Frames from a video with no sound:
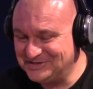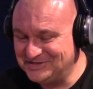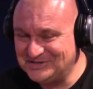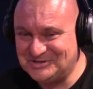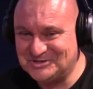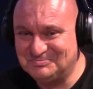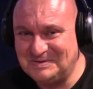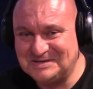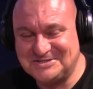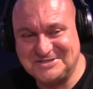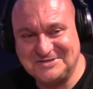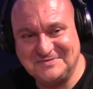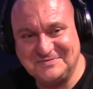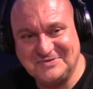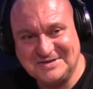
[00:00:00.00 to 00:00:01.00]
They're just bits
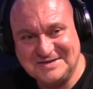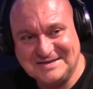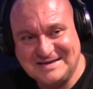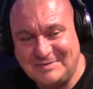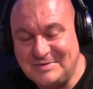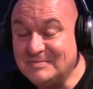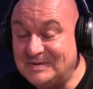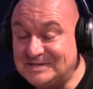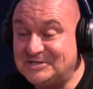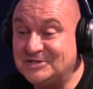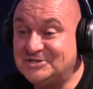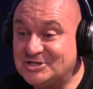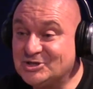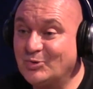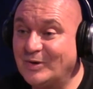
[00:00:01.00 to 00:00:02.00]
of... I mean, they're basically
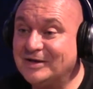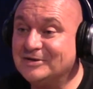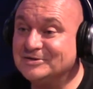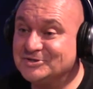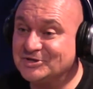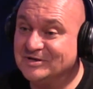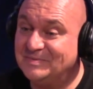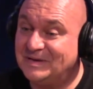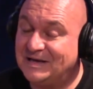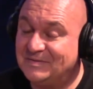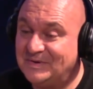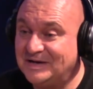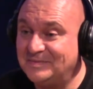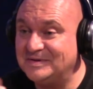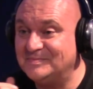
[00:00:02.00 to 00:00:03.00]
squiggles on a bit of
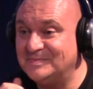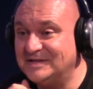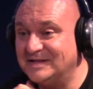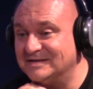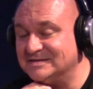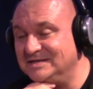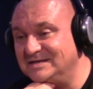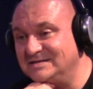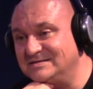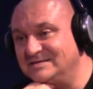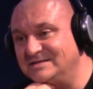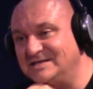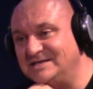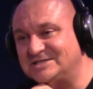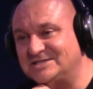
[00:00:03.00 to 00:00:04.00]
paper.
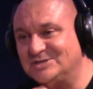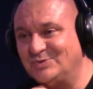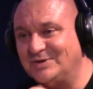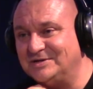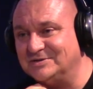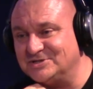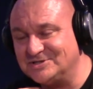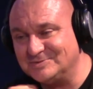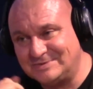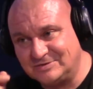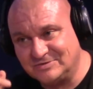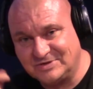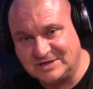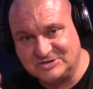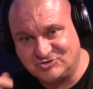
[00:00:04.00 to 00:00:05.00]
And these squiggles somehow
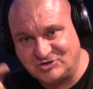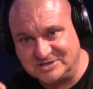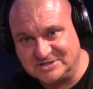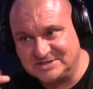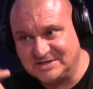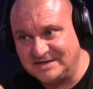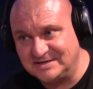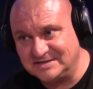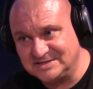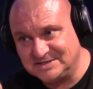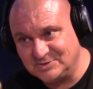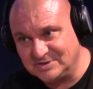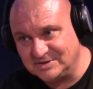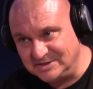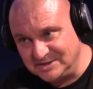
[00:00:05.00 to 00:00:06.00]
then translate into
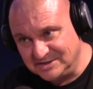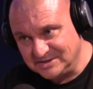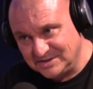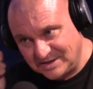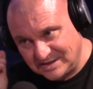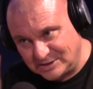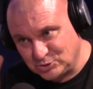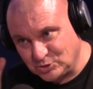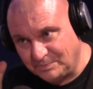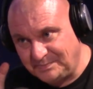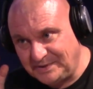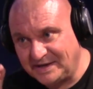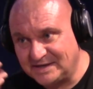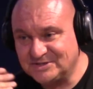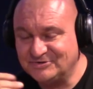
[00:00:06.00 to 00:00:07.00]
an actual
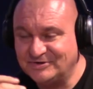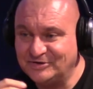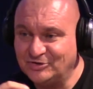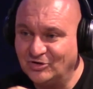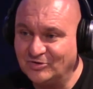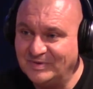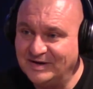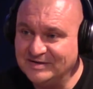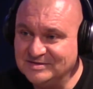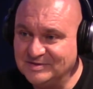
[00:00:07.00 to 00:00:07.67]
picture in your mind.